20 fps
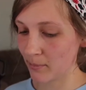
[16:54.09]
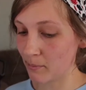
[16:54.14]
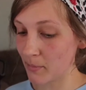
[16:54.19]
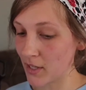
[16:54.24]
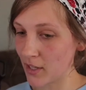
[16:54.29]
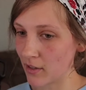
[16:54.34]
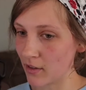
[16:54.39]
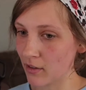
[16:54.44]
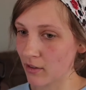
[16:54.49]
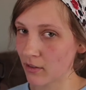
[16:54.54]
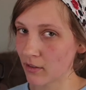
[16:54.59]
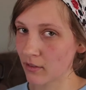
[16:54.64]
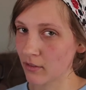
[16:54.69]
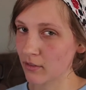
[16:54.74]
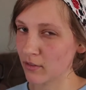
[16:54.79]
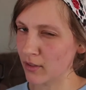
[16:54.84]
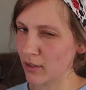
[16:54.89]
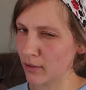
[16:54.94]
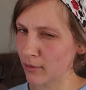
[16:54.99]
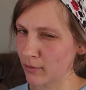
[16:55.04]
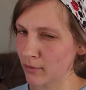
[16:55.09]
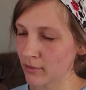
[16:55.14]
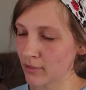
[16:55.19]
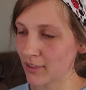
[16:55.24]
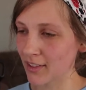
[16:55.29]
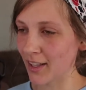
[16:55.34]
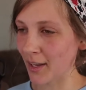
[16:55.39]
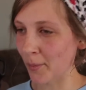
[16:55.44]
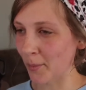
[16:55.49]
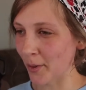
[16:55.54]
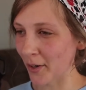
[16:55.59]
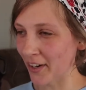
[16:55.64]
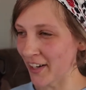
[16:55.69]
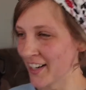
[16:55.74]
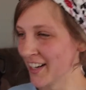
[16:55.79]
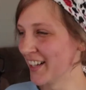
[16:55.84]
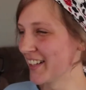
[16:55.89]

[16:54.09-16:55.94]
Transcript: big little library.